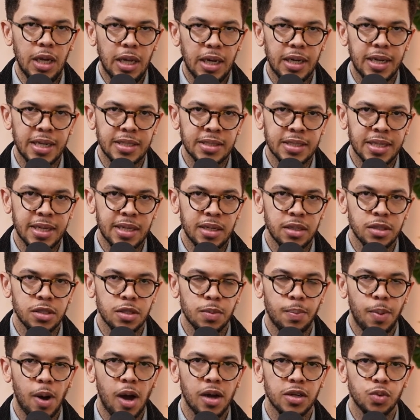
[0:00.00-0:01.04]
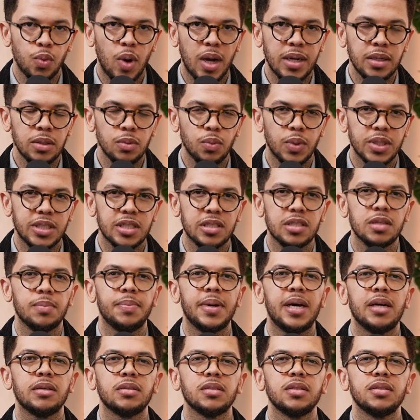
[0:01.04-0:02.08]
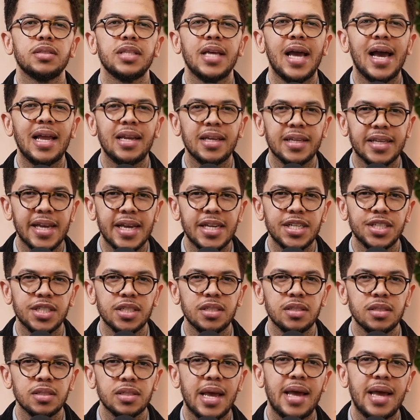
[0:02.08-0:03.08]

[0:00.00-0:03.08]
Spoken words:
Let's get into part one, which is about the allegations,